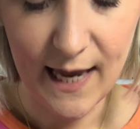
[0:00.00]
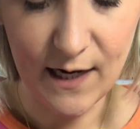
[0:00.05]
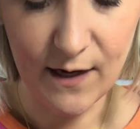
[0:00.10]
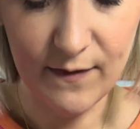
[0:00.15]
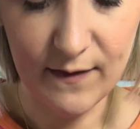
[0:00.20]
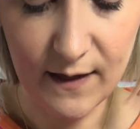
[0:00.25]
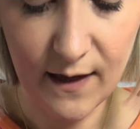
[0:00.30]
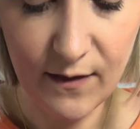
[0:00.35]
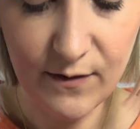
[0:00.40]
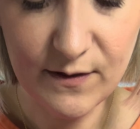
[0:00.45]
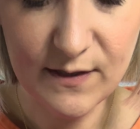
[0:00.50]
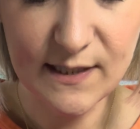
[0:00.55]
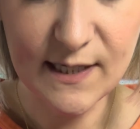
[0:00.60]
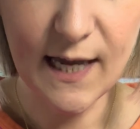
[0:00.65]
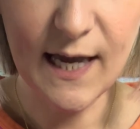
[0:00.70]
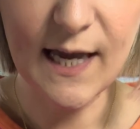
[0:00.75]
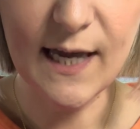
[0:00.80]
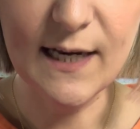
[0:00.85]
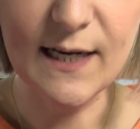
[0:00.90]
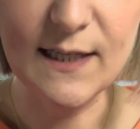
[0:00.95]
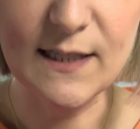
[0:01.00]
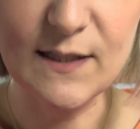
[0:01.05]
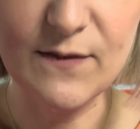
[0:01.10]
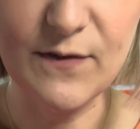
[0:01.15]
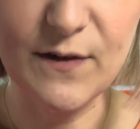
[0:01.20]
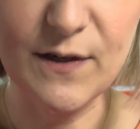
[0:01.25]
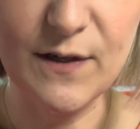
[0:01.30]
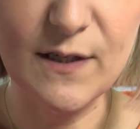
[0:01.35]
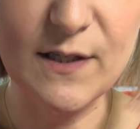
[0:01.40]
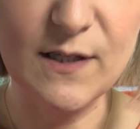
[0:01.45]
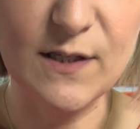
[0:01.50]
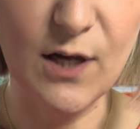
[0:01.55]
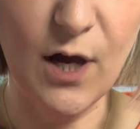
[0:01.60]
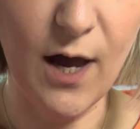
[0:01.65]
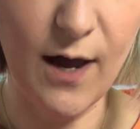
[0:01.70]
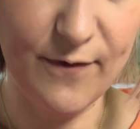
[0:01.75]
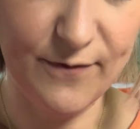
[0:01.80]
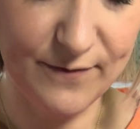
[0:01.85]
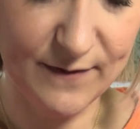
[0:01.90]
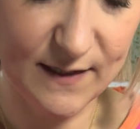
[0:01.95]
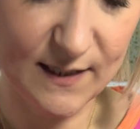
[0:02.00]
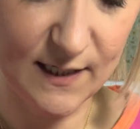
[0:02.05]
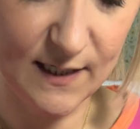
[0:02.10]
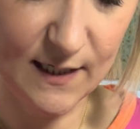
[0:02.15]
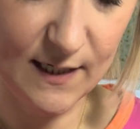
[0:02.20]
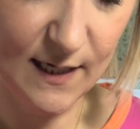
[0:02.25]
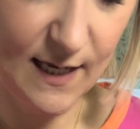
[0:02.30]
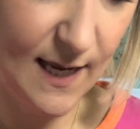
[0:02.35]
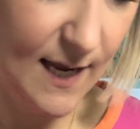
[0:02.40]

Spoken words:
on the other side it's very soft.